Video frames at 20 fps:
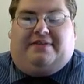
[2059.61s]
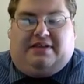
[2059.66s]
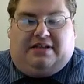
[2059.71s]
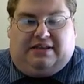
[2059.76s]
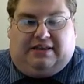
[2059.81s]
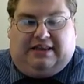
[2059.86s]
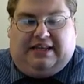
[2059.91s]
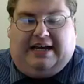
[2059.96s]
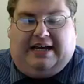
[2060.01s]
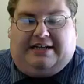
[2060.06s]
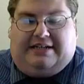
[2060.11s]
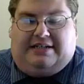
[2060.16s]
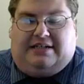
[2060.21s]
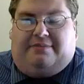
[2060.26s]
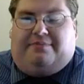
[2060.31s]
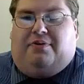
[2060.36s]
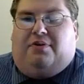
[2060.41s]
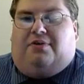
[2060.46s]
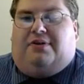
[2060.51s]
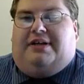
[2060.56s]
that led to
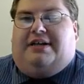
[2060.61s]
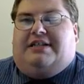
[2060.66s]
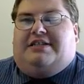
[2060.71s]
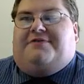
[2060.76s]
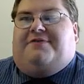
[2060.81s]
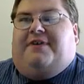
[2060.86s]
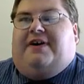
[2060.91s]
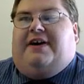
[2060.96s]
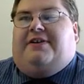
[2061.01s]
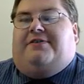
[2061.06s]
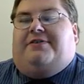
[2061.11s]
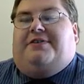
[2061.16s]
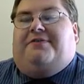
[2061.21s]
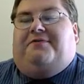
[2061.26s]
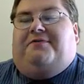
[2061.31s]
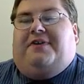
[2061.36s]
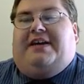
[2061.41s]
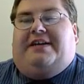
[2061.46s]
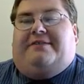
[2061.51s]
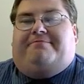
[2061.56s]
Napoleon's final
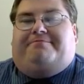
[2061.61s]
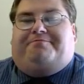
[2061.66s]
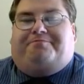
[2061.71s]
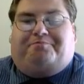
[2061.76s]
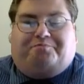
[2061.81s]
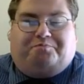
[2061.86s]
defeat